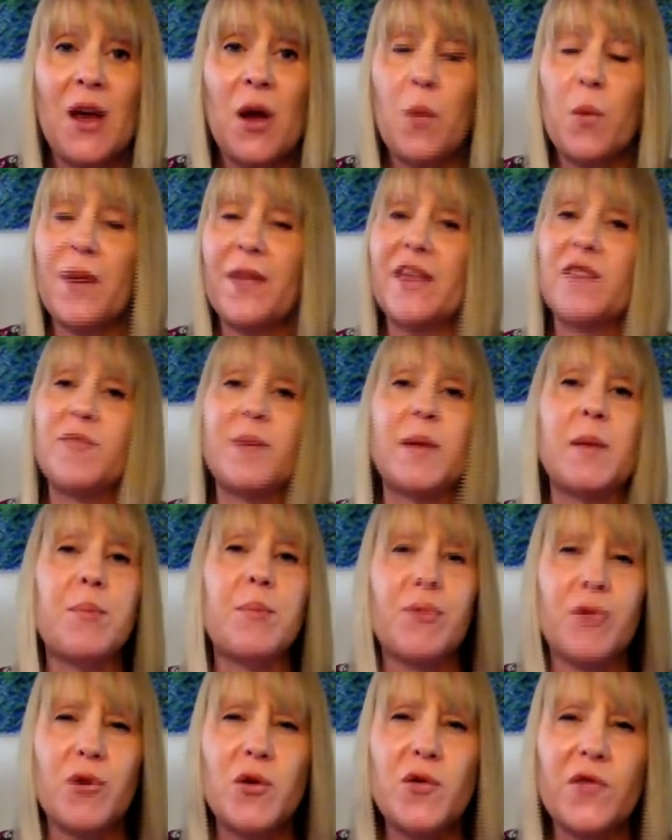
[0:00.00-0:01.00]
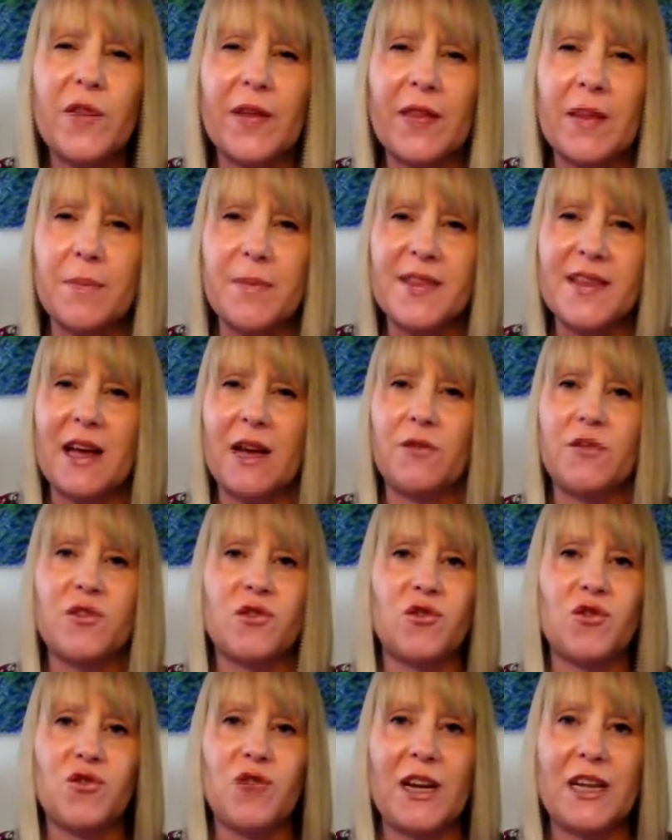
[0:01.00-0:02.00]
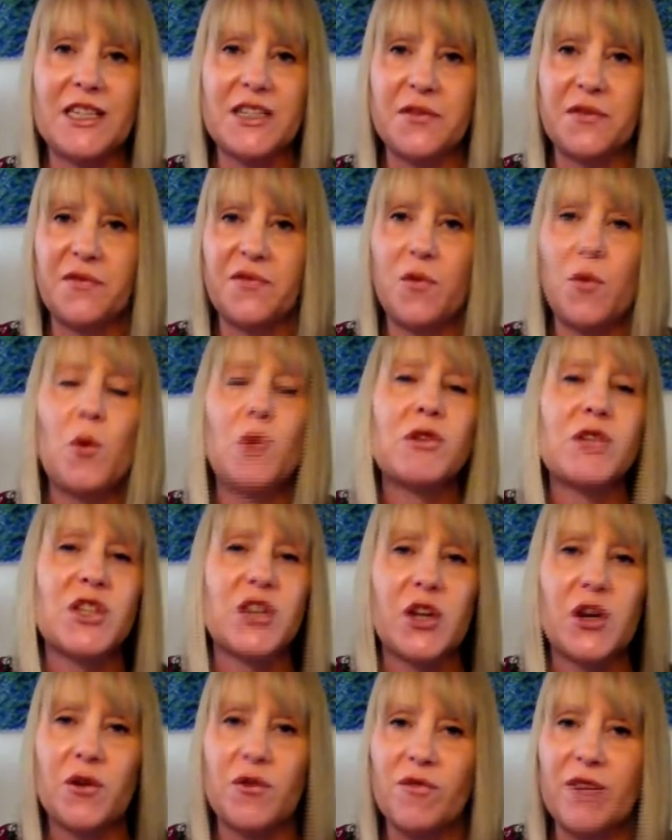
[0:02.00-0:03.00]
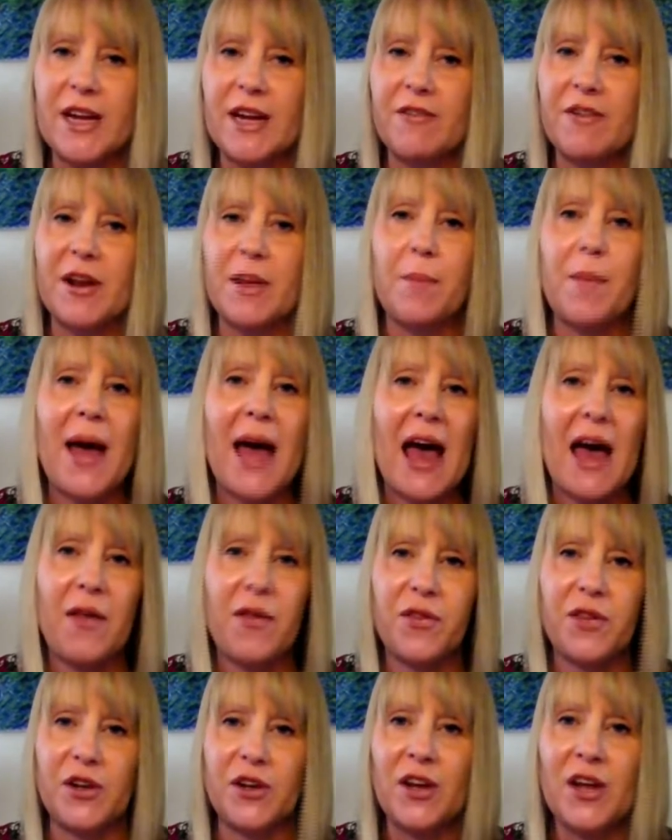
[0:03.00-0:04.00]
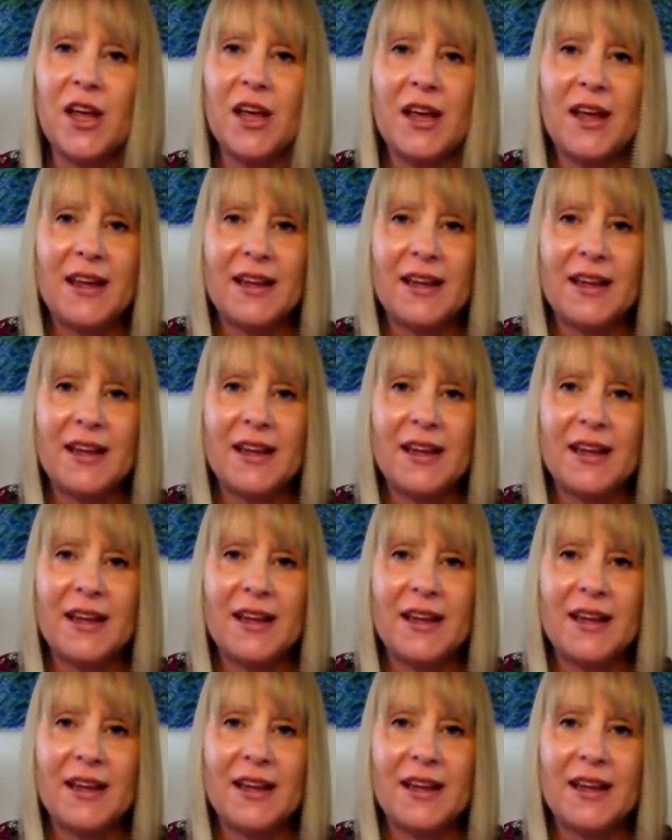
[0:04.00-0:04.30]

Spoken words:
where they've been proving themselves and trying to forge a career and a path and